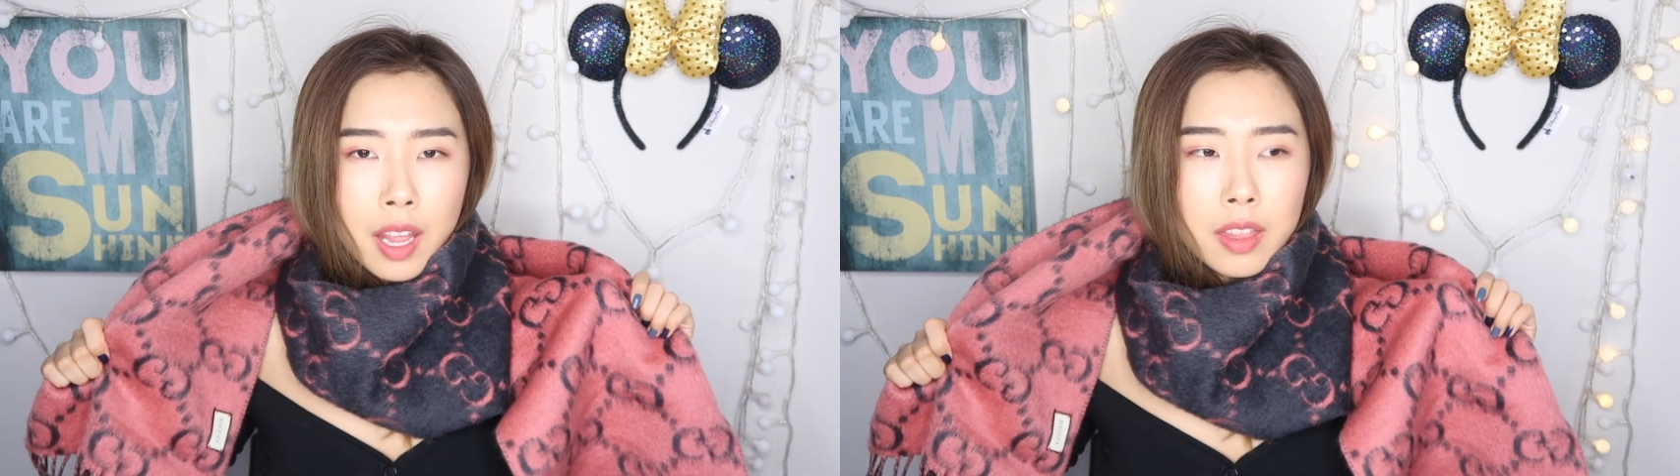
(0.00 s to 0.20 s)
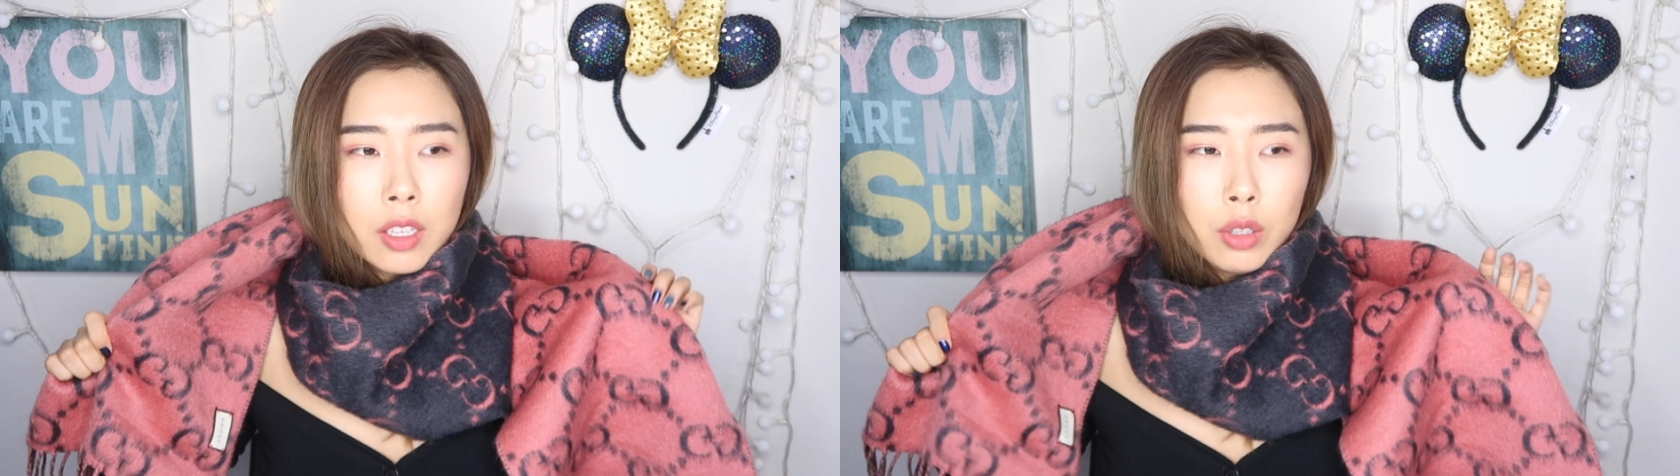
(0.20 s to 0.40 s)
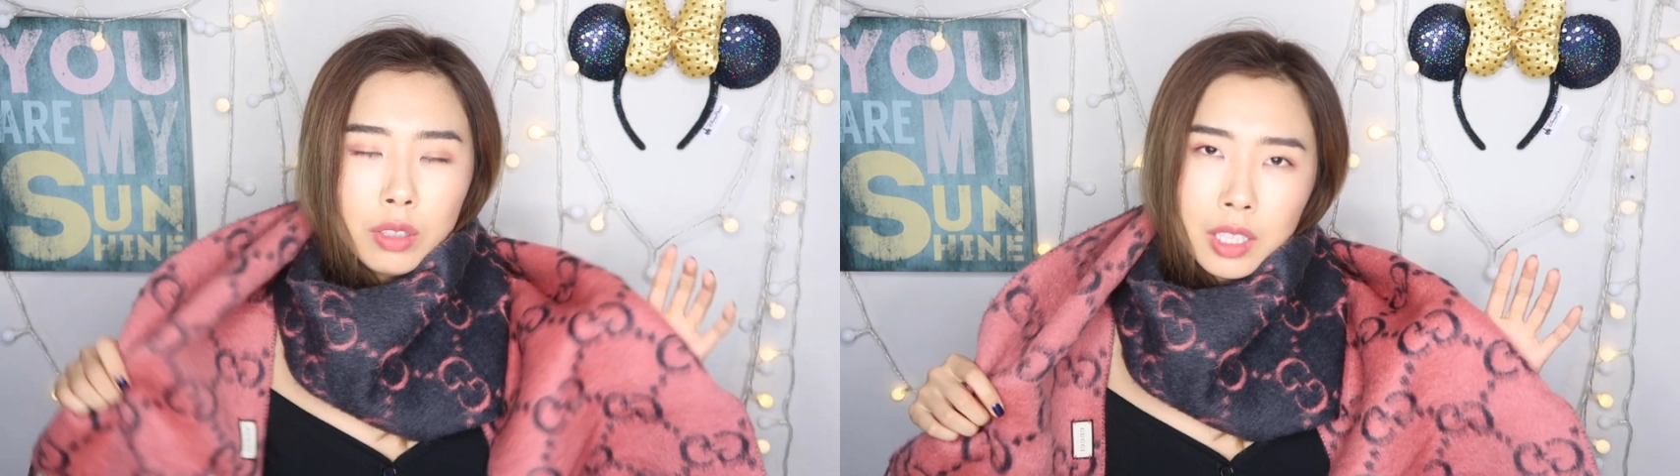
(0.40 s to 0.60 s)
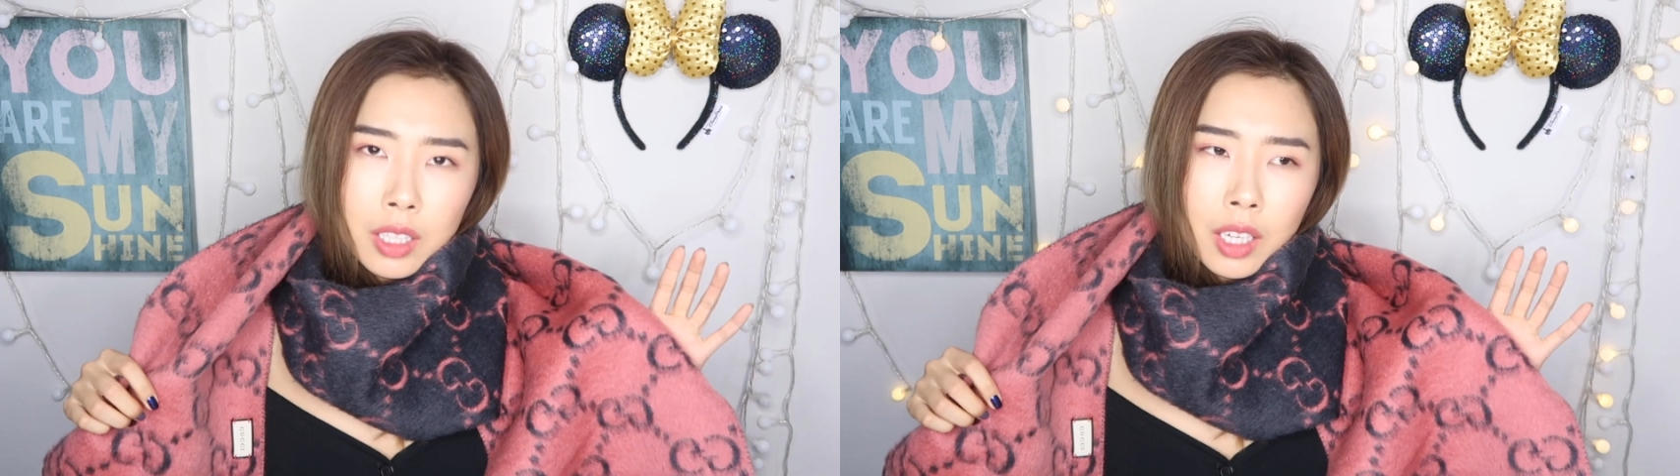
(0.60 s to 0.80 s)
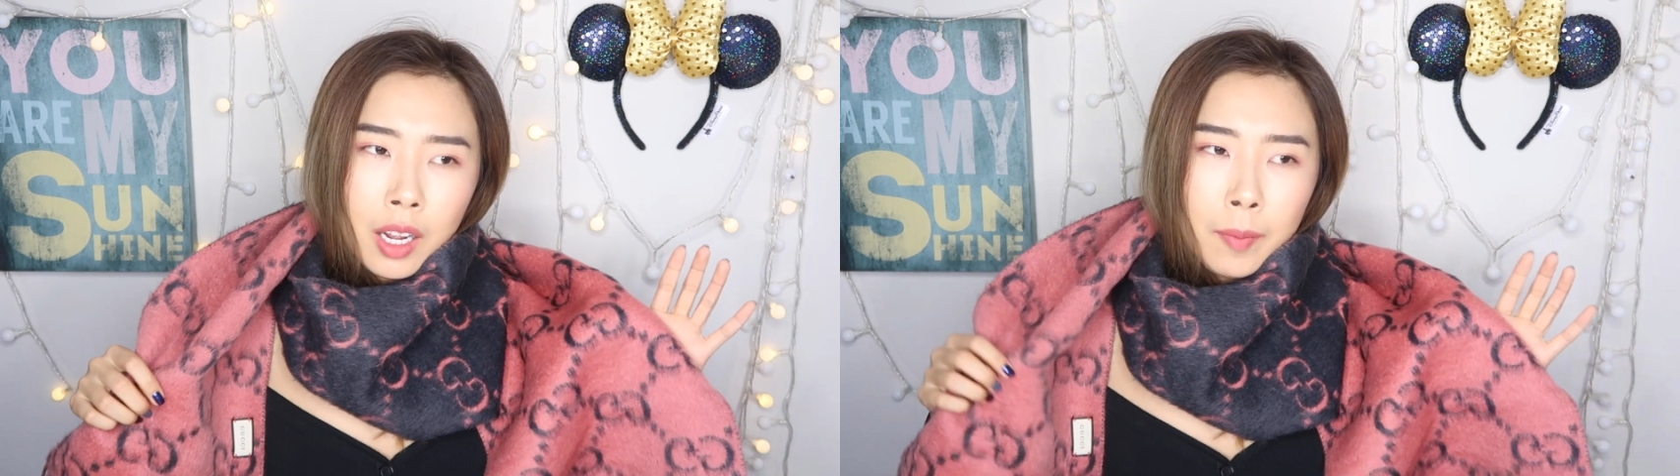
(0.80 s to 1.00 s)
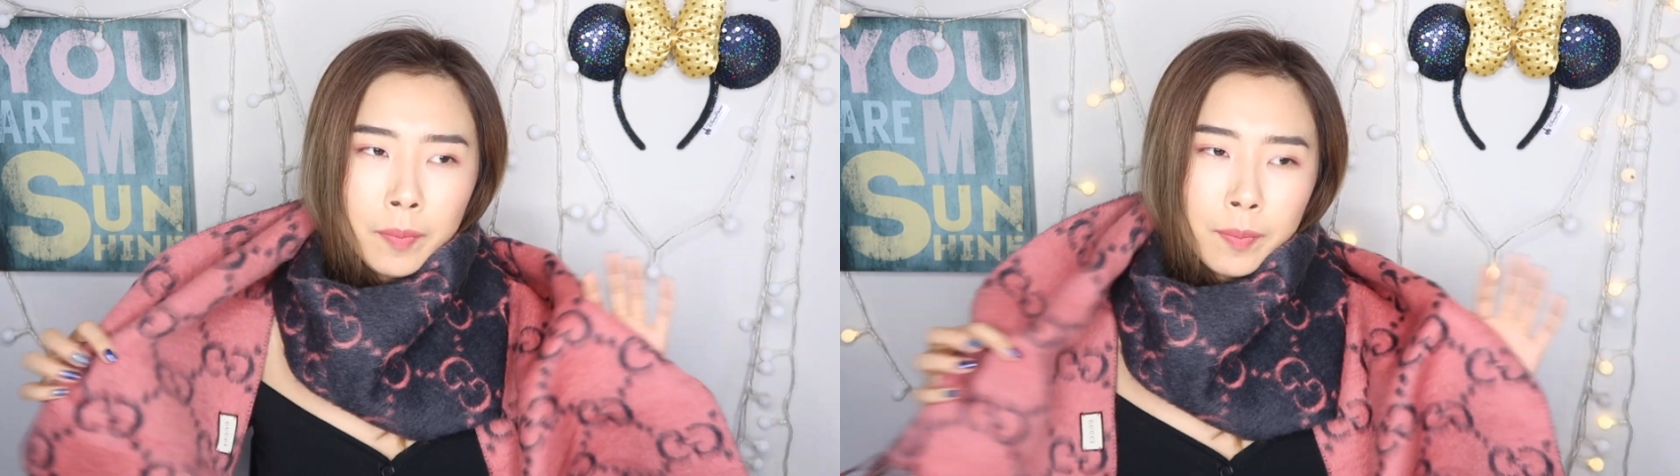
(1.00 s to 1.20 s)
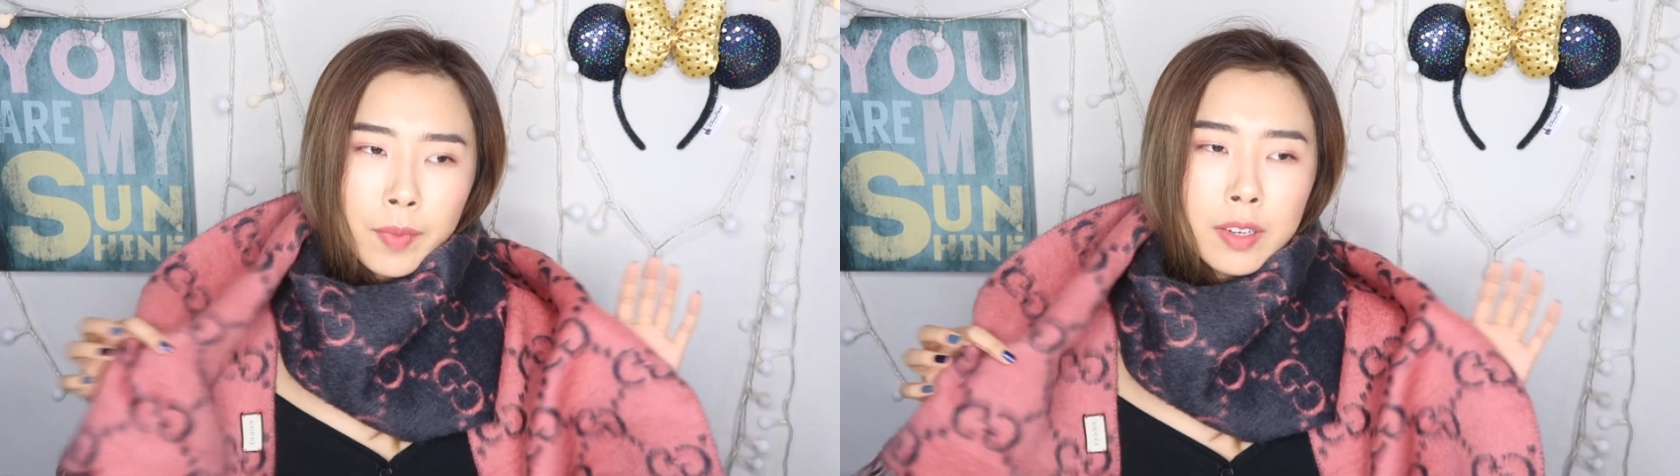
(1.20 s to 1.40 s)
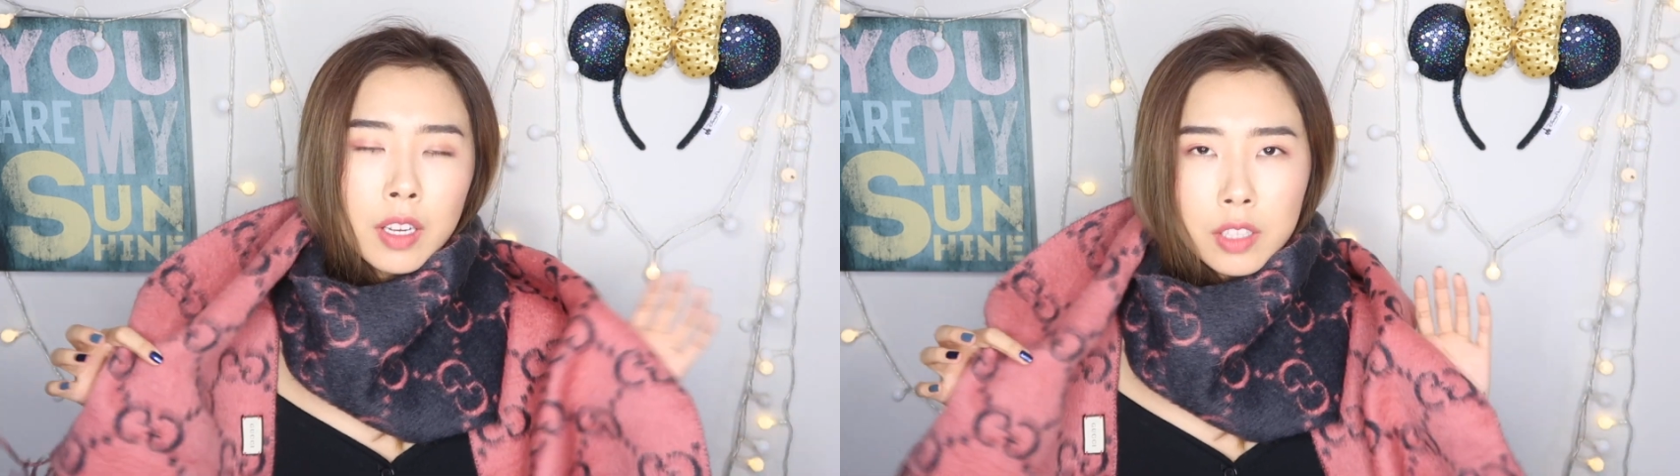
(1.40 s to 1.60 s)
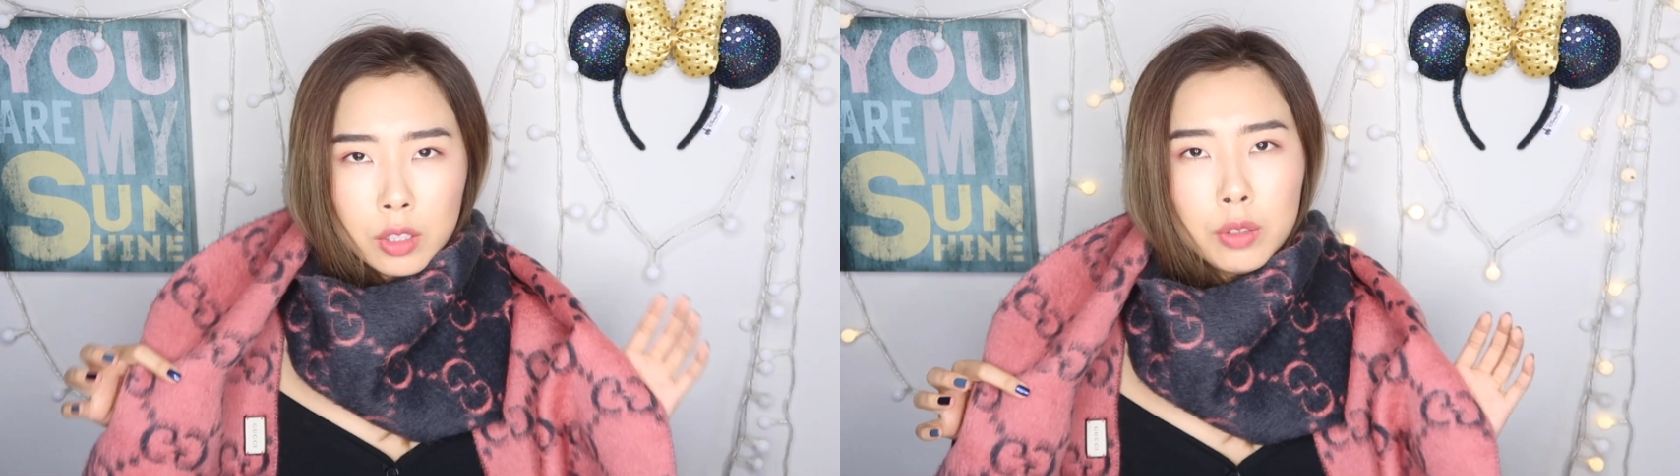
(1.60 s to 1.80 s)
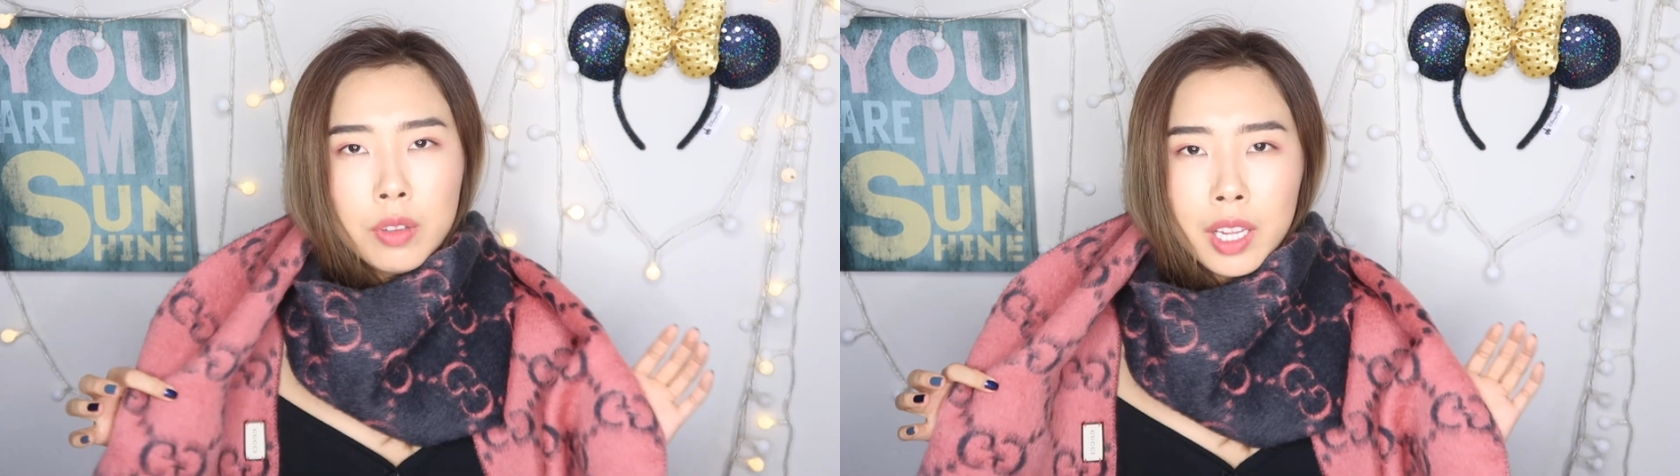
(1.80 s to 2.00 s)
And the another
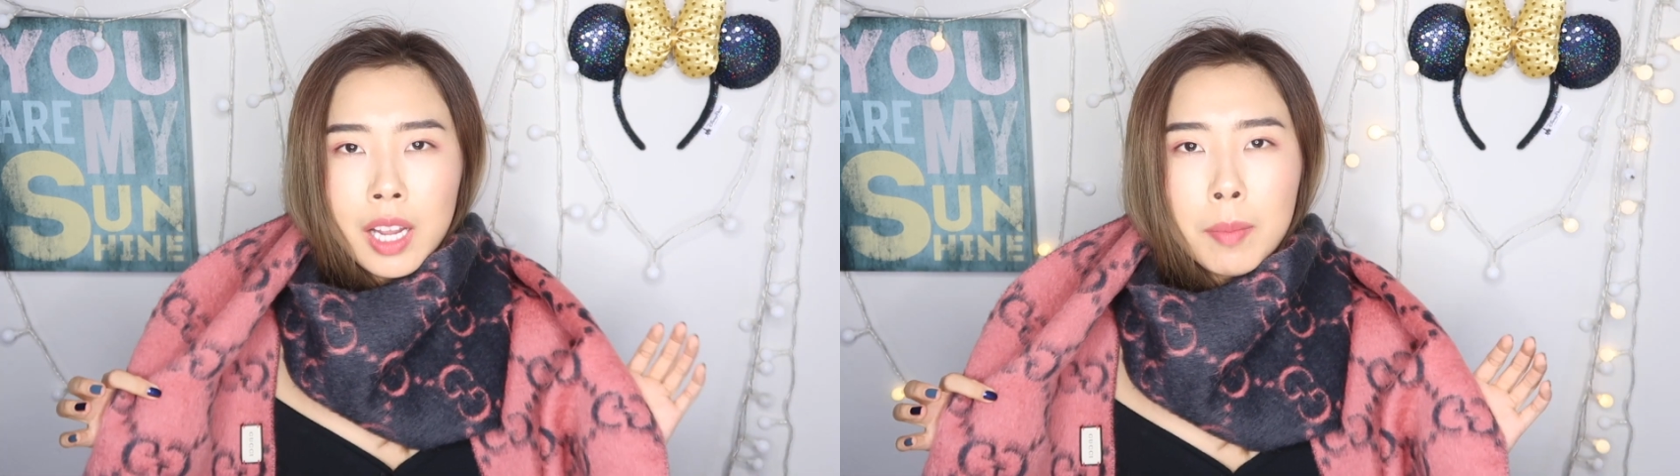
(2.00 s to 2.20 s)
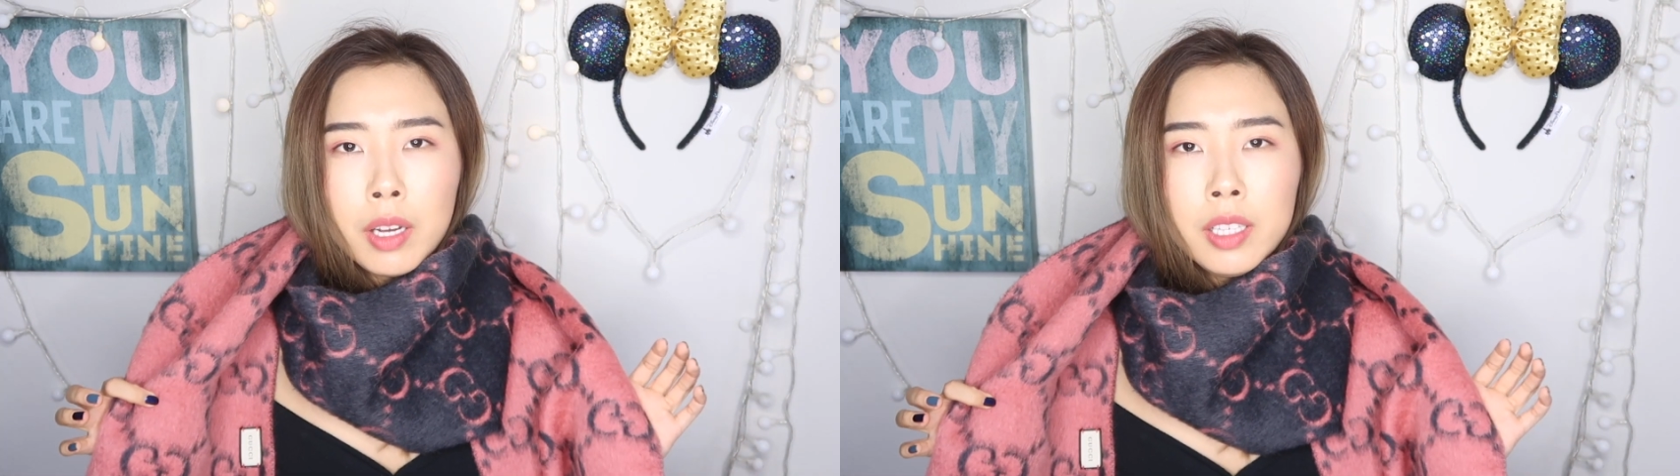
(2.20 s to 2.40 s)
cool thing about